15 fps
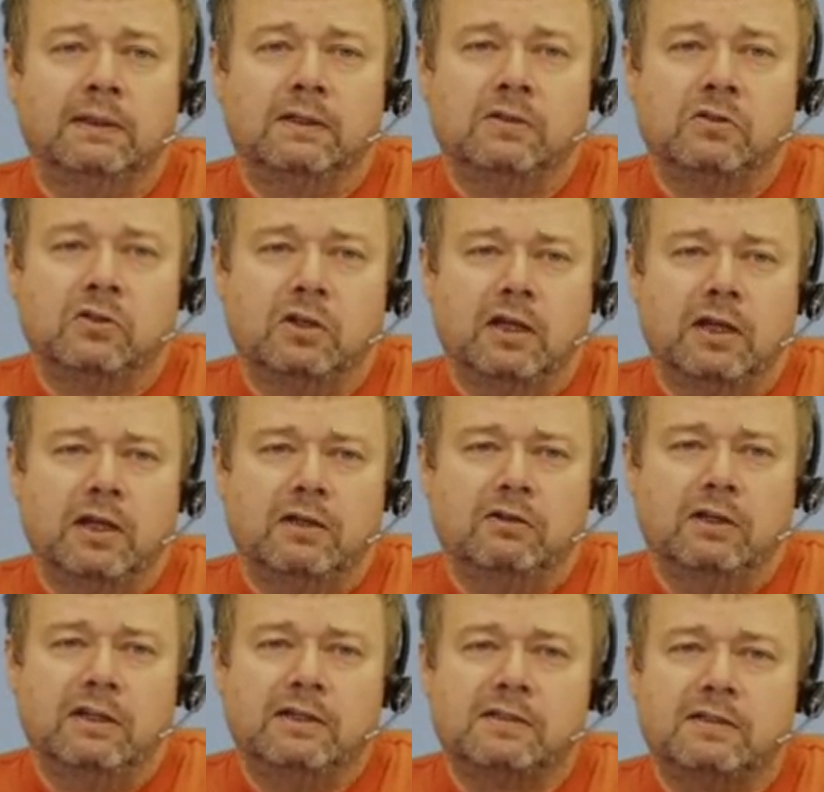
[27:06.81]
In July,
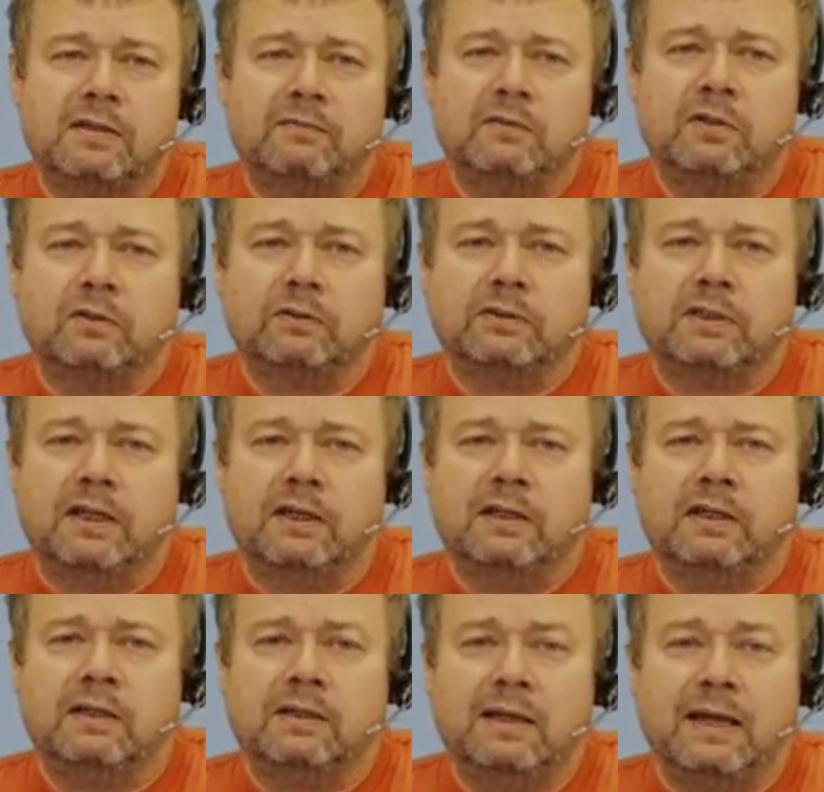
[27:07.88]
release
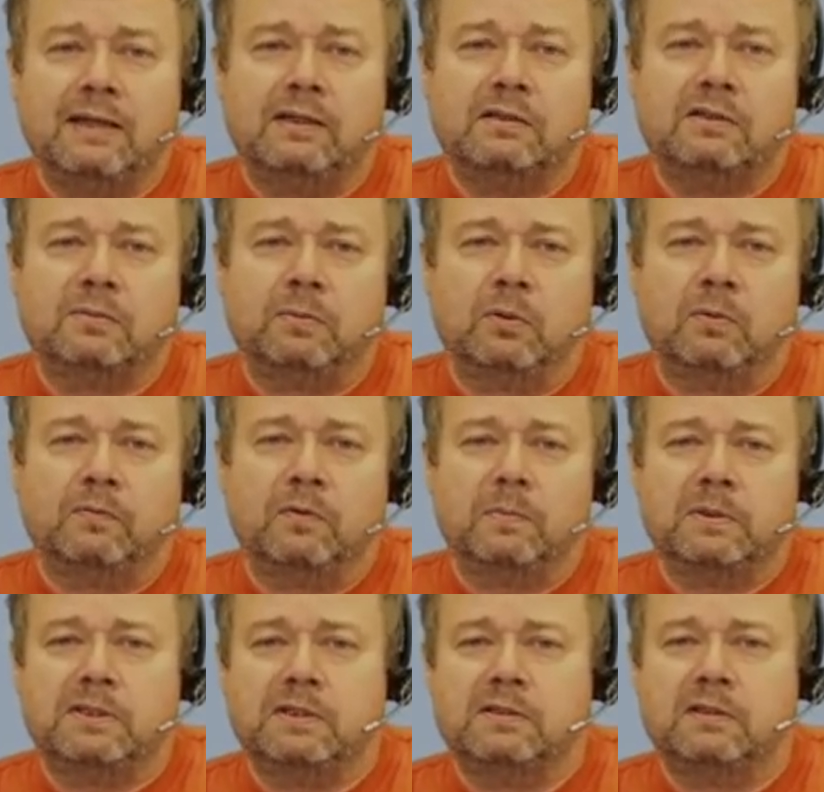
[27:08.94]
7.10 added support for
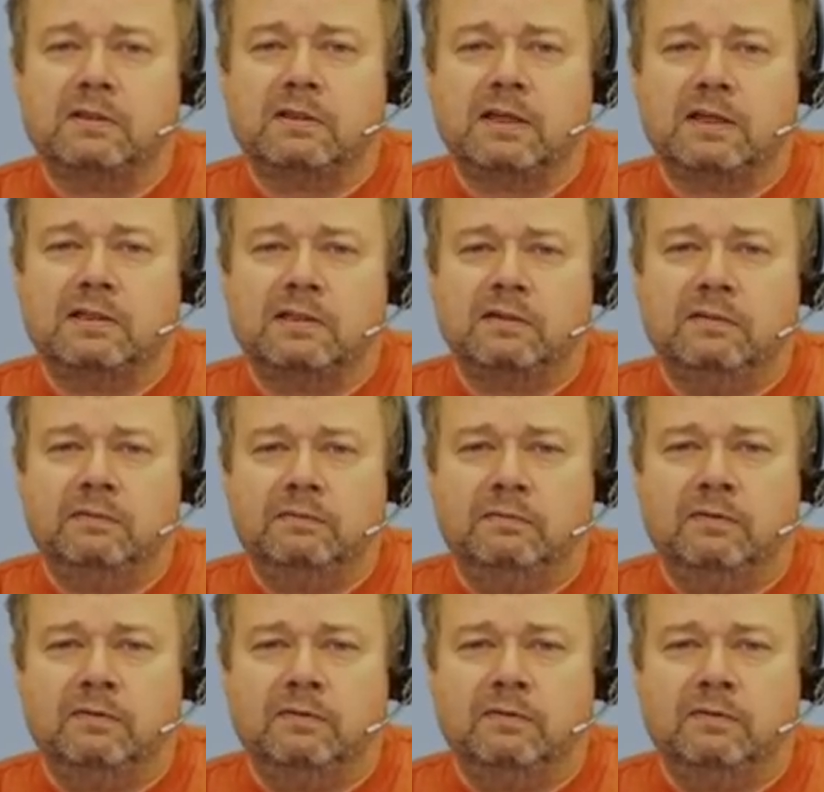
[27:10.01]
persistent data